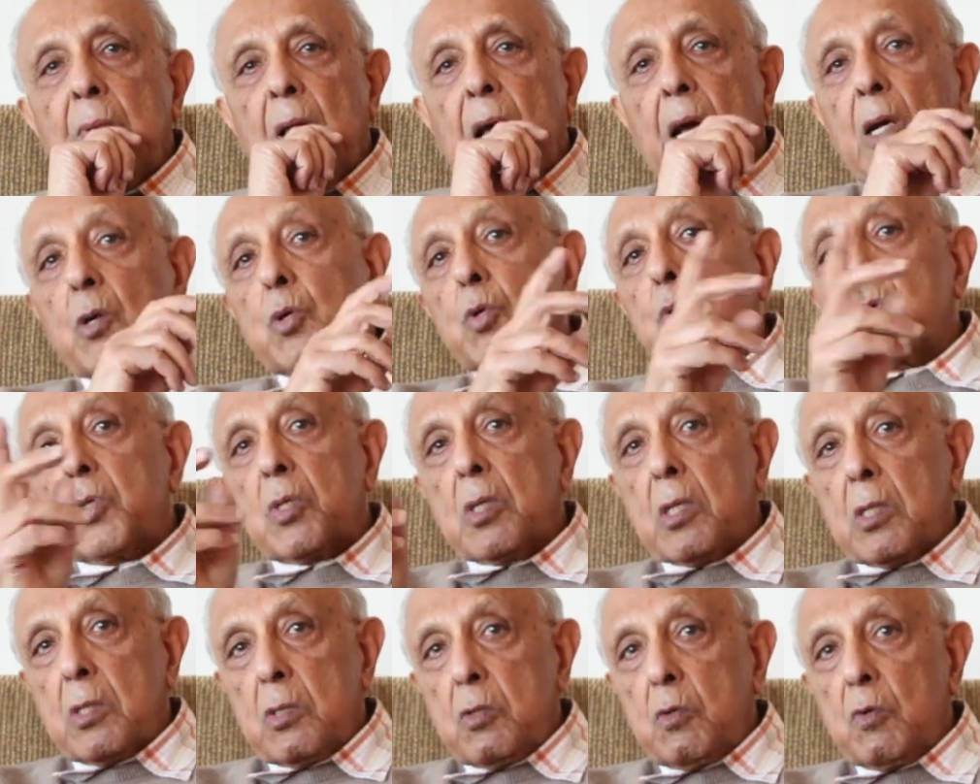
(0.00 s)
I could
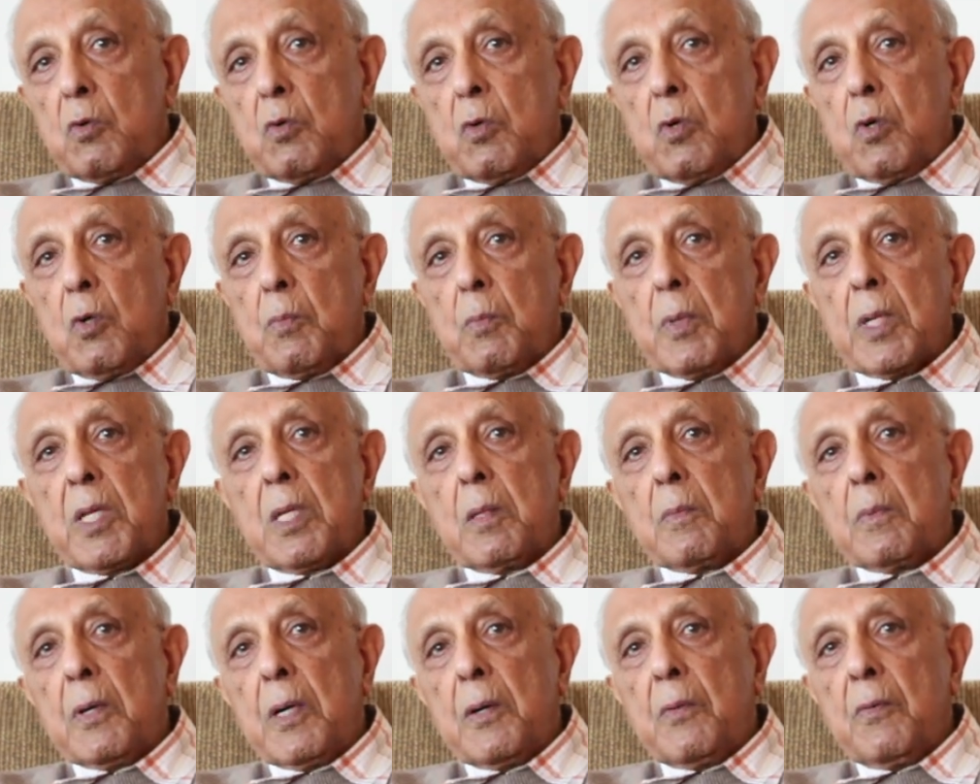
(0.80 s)
turn to
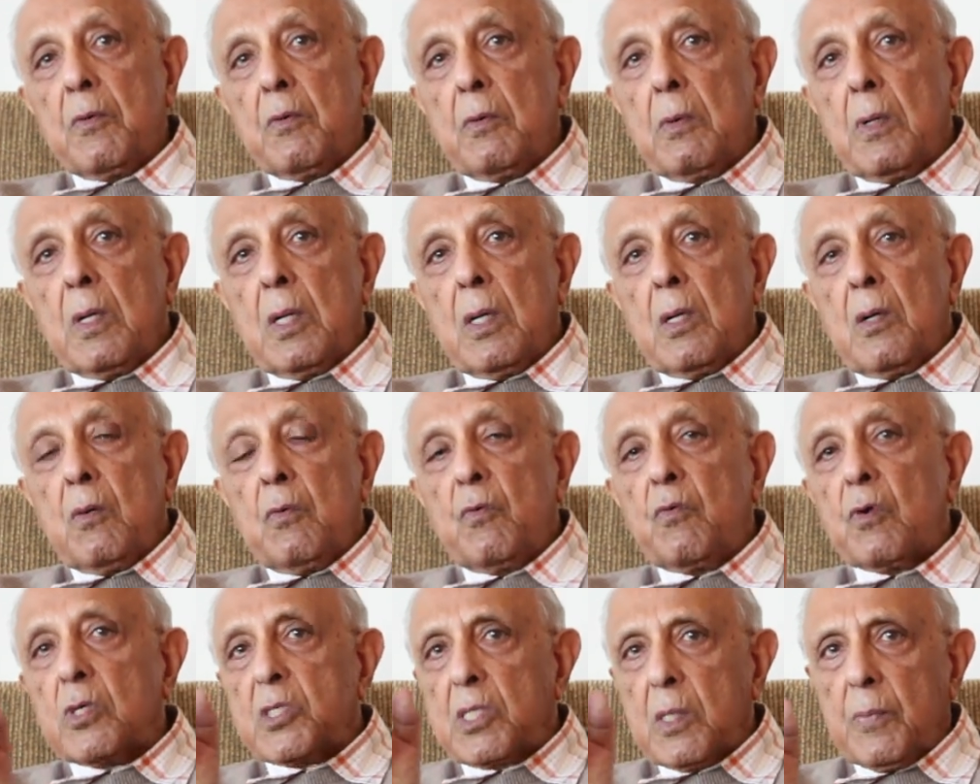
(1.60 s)
Madiba
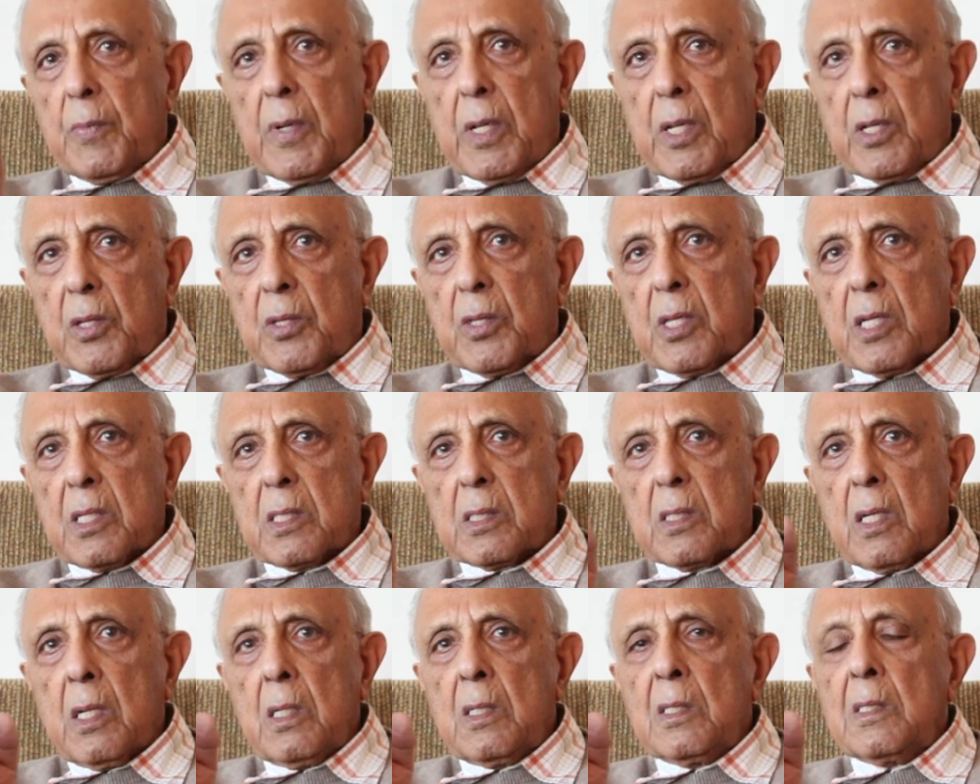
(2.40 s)
for similar
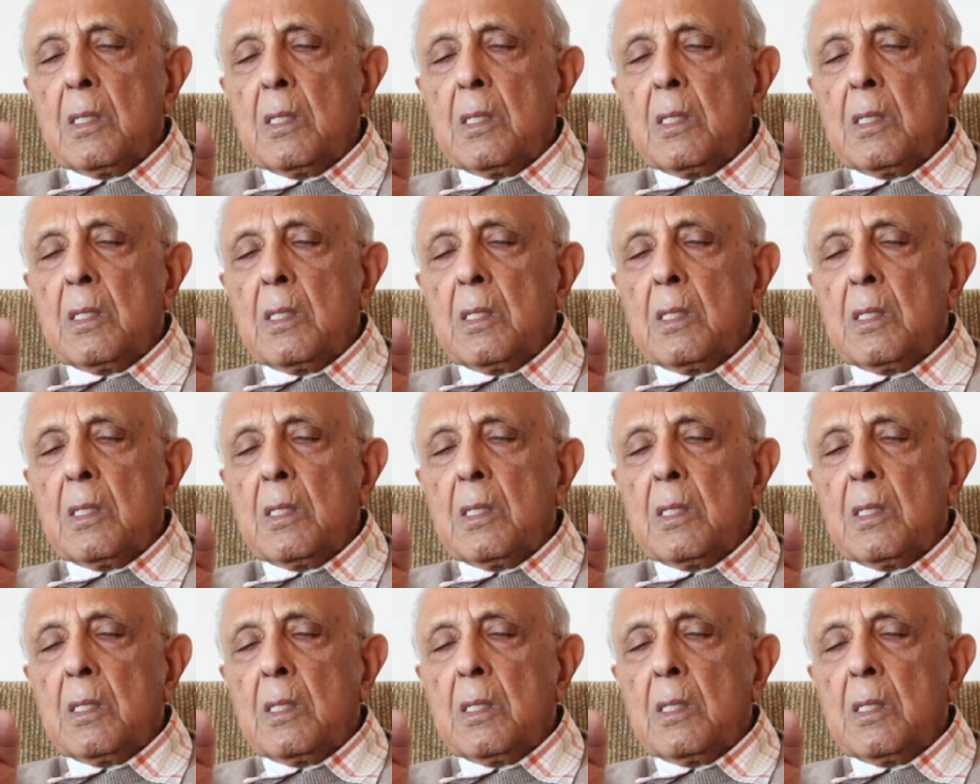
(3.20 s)
things.